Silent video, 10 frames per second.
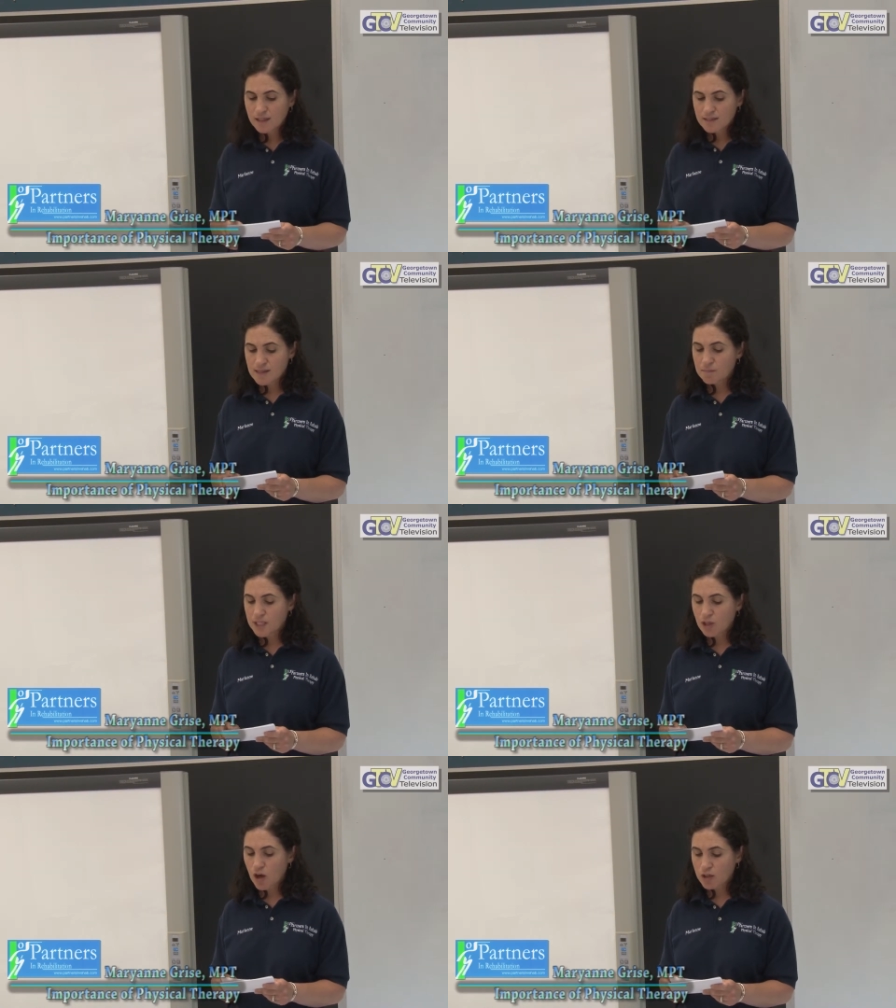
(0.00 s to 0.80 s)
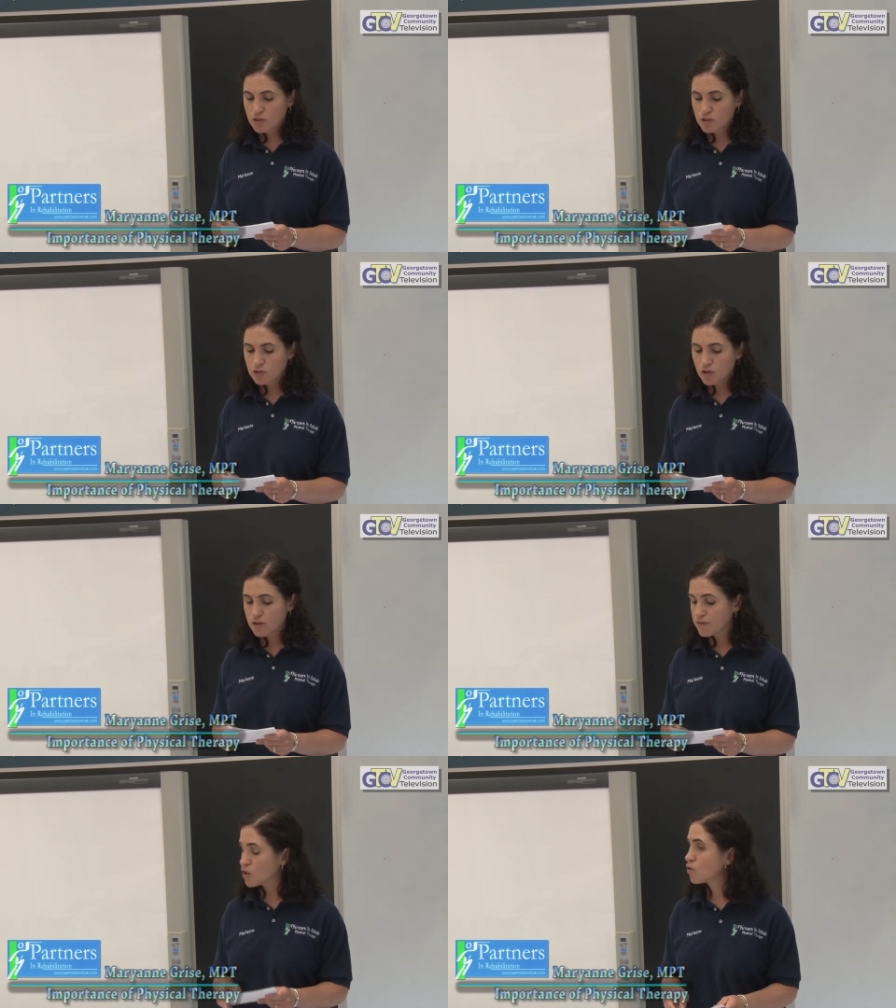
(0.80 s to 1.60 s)
something called
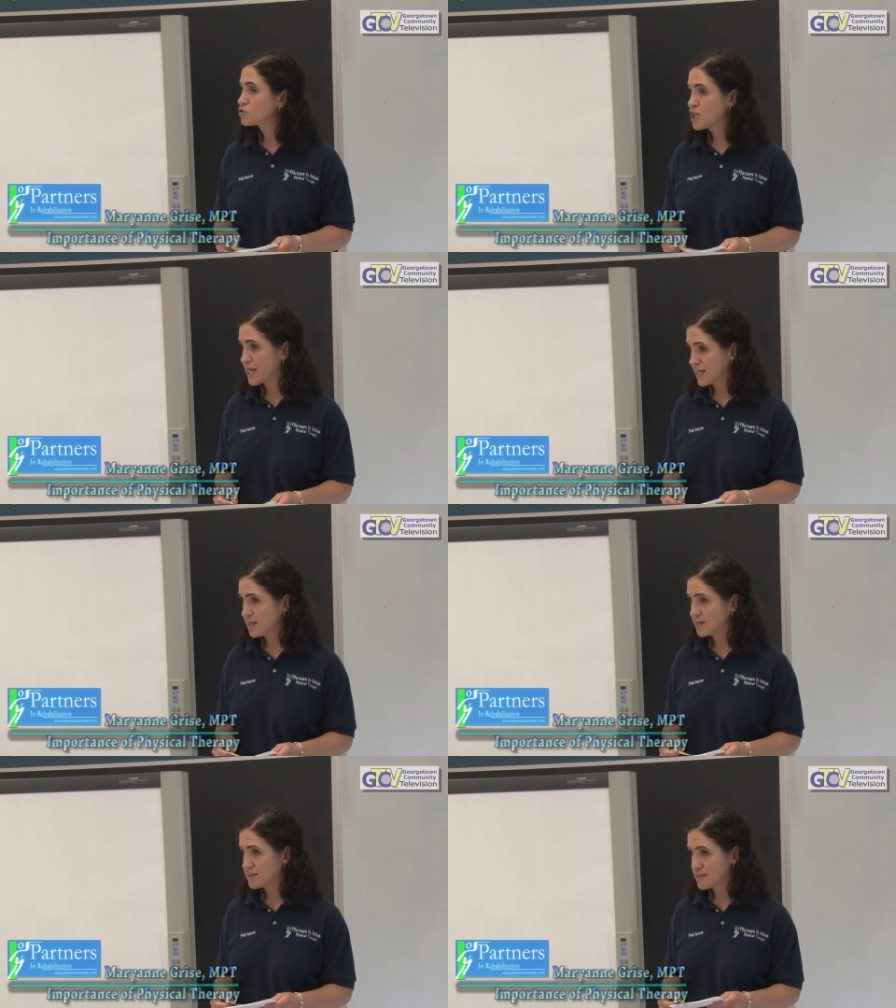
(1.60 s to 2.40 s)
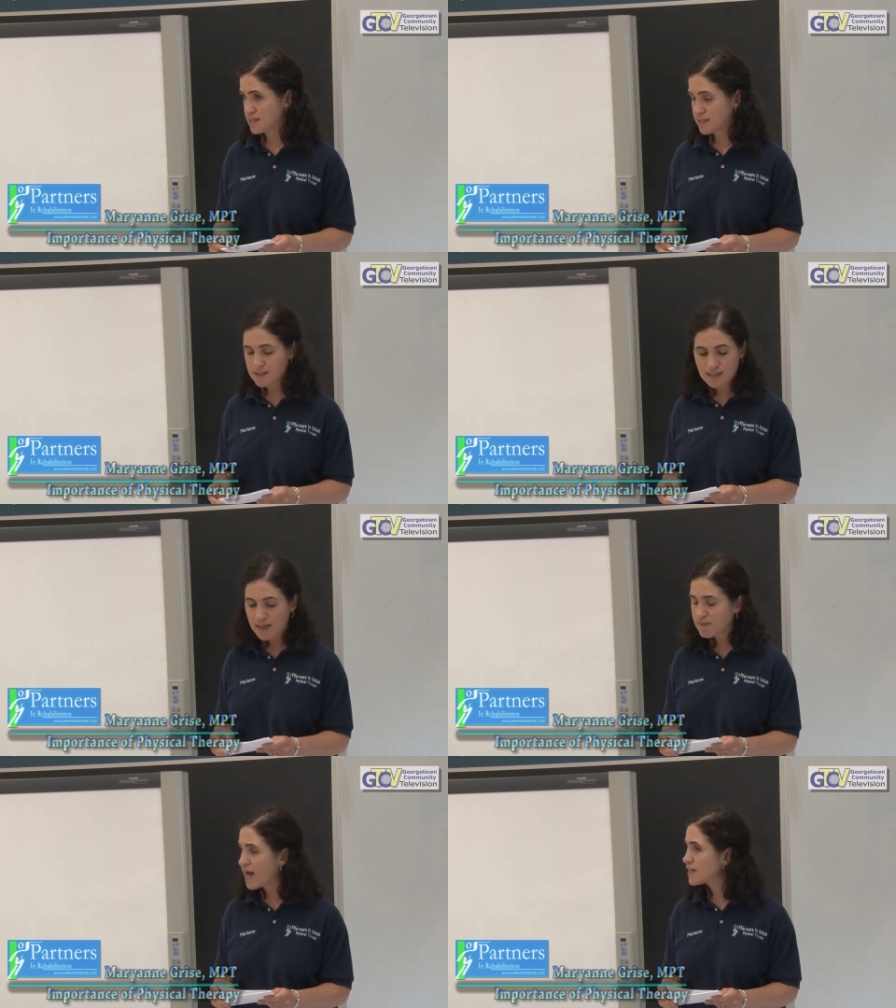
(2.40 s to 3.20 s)
cervicogenic dizziness.
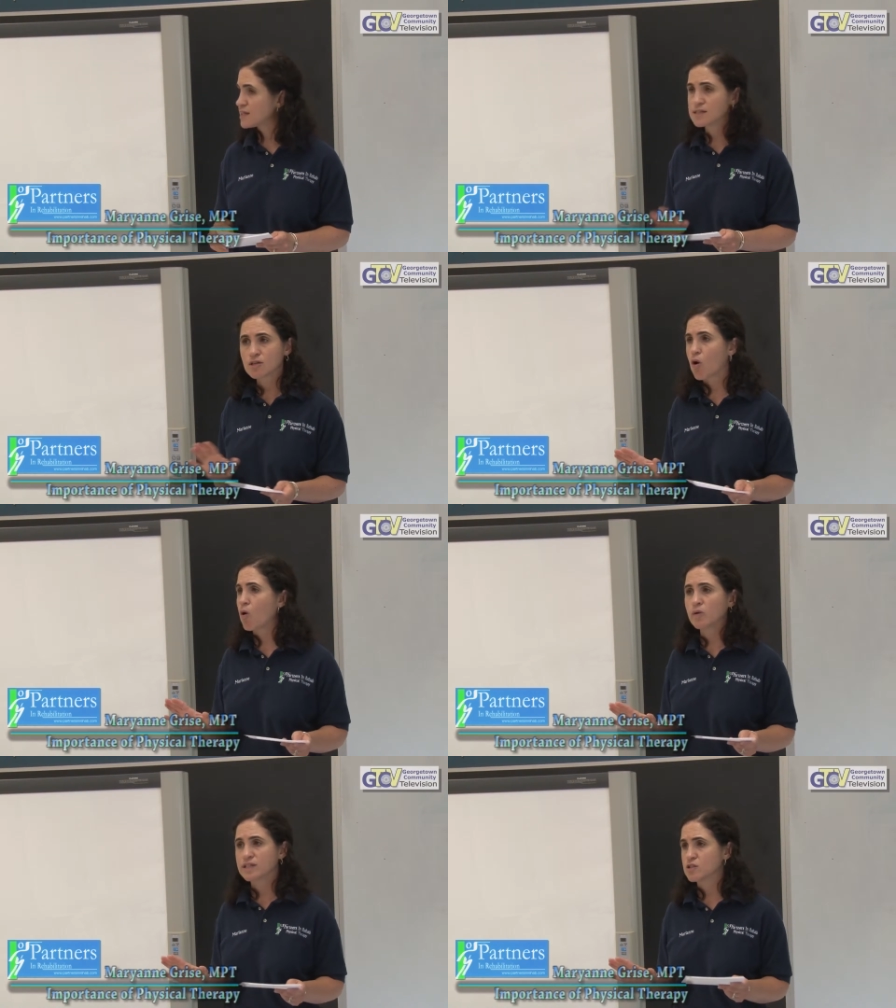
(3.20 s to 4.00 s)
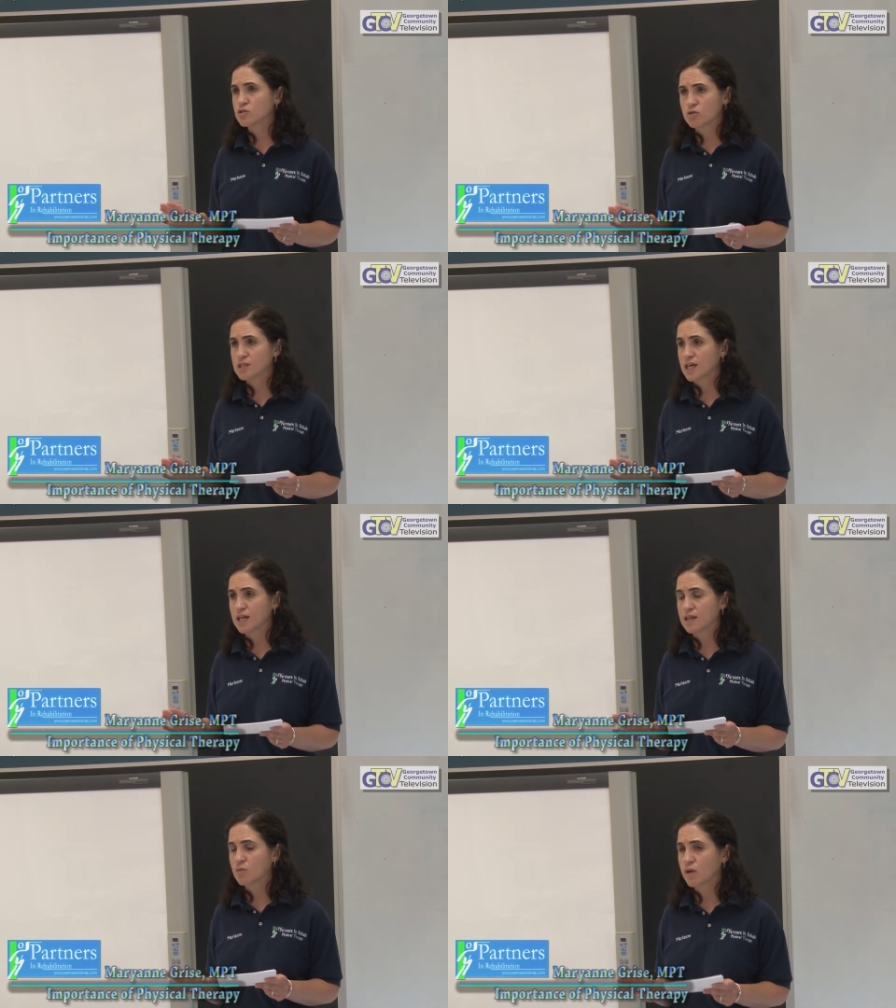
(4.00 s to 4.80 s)
And that isn't always
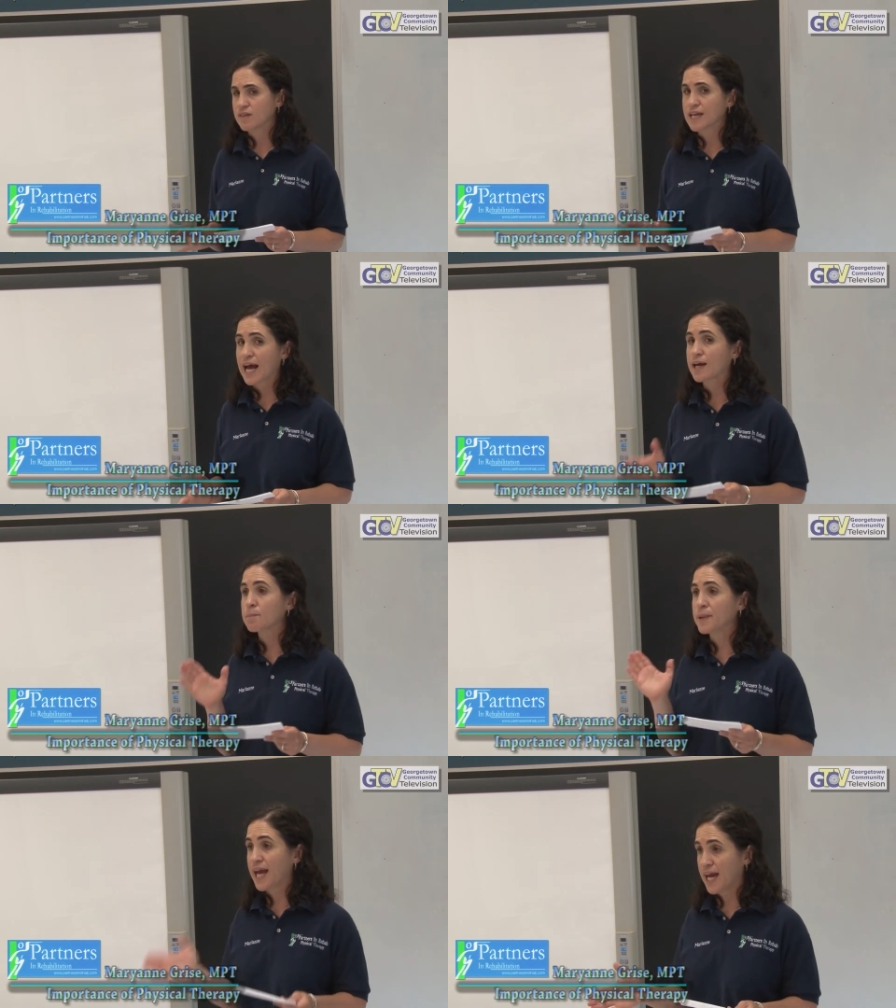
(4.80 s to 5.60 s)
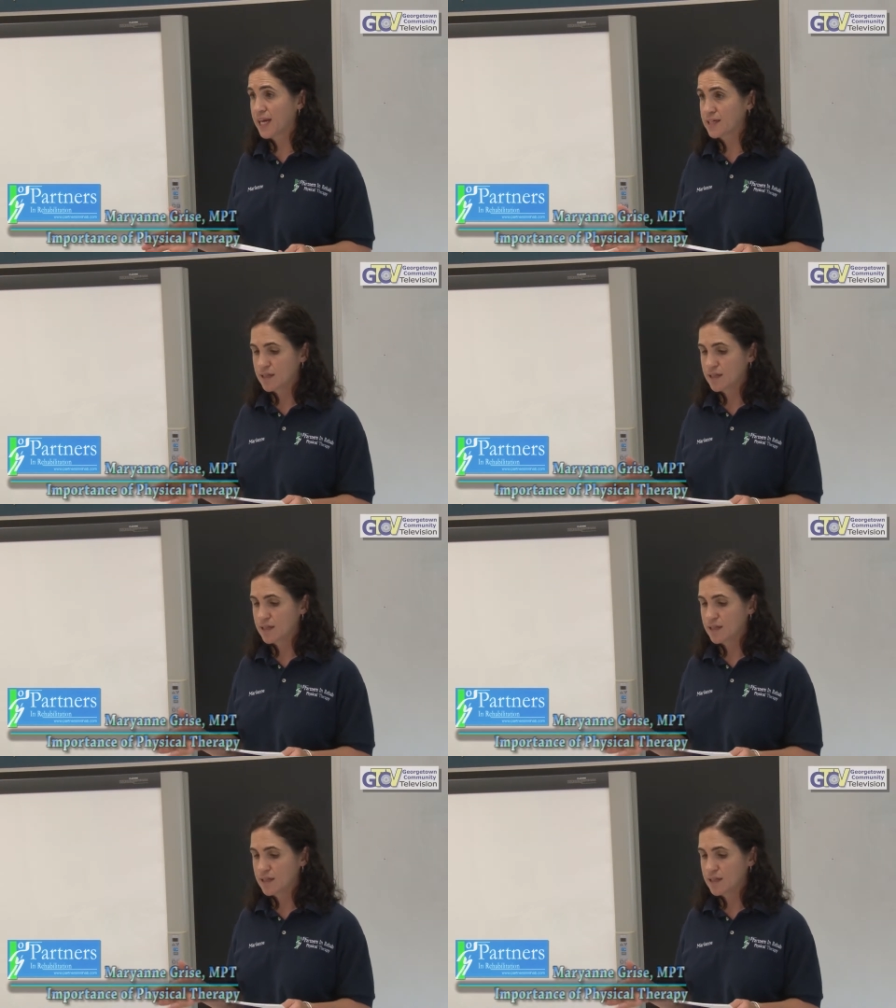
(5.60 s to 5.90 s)
associated with neck pain,